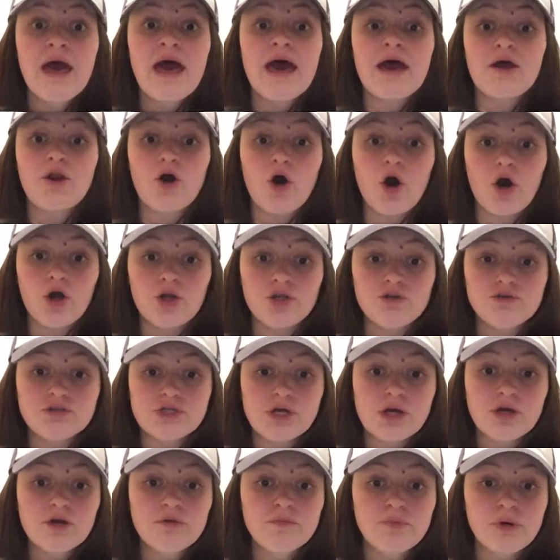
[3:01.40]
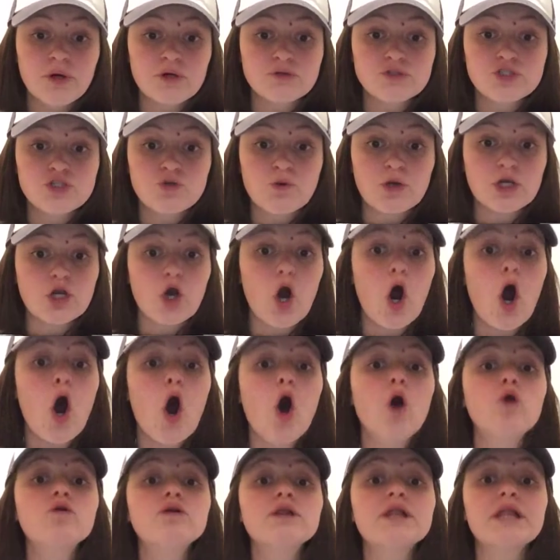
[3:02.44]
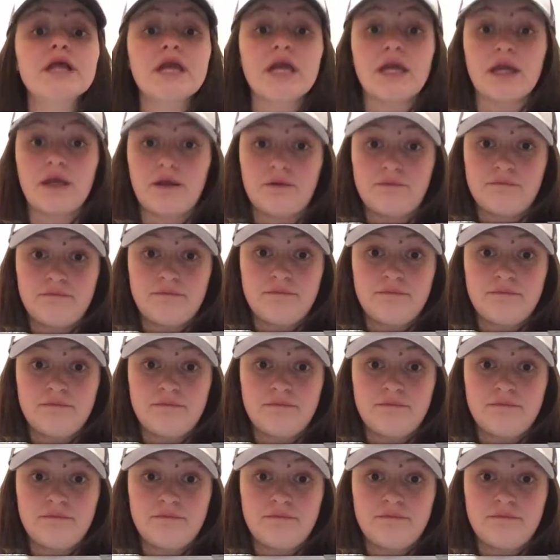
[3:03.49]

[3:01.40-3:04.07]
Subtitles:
And on Utah Compose, you are only